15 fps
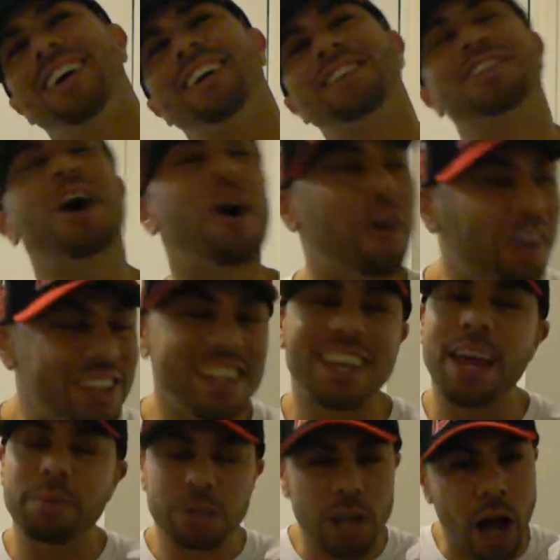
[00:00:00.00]
So as he
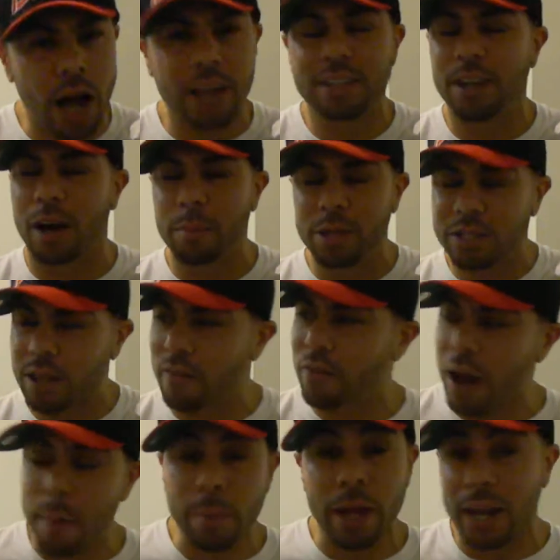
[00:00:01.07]
keeps talking, telling me this stuff,
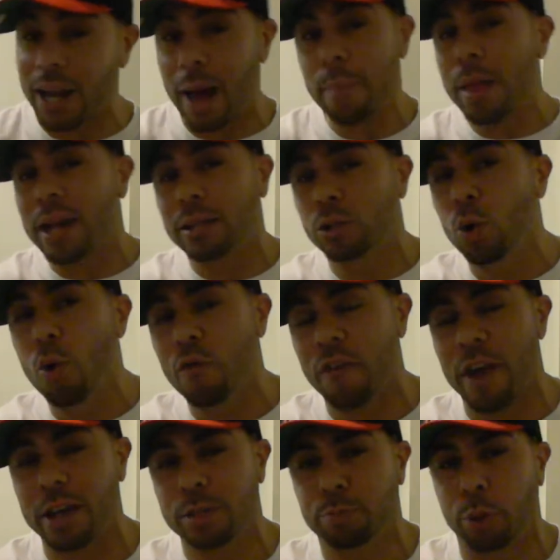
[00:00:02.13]
and I'm not a
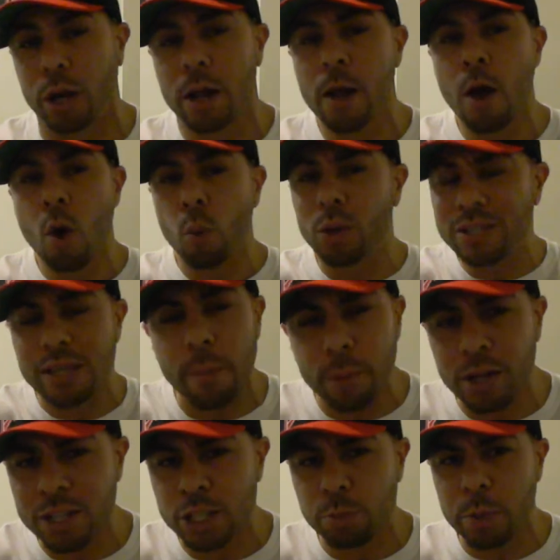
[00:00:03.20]
two-faced, but when
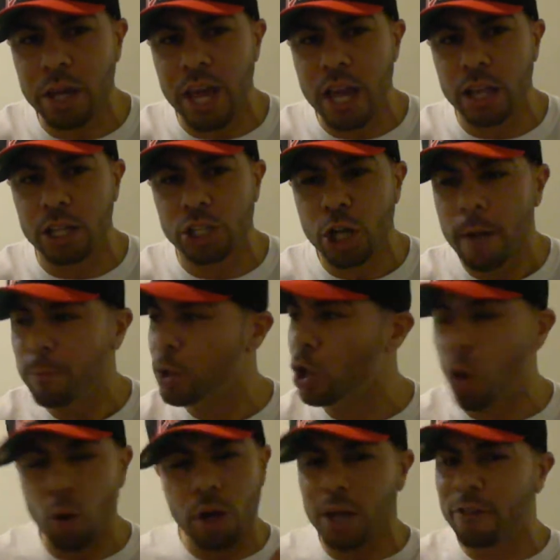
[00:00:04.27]
someone doesn't speak English, you
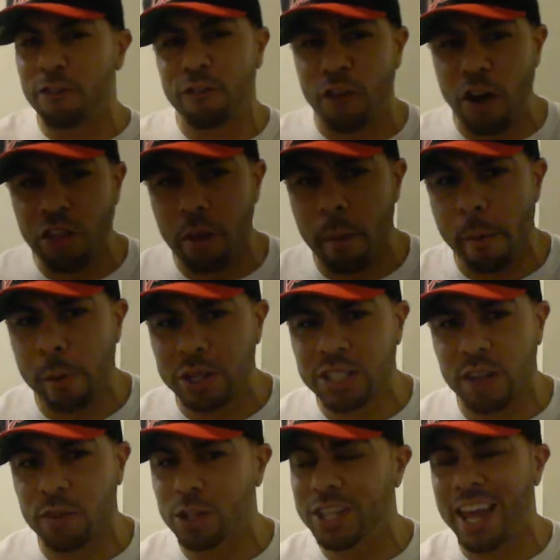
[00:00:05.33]
don't confront them about
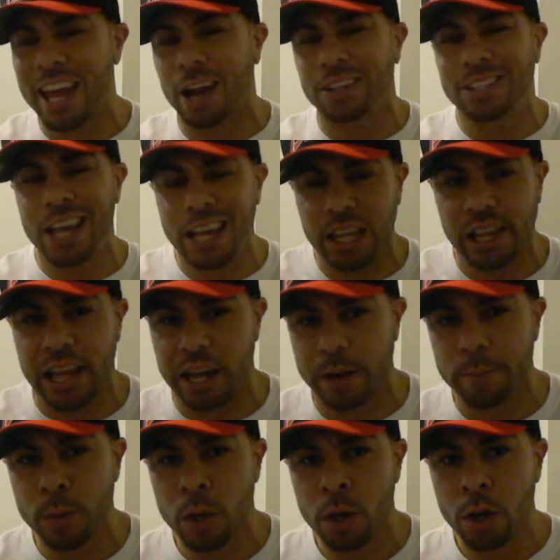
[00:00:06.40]
stuff because you can't articulate it.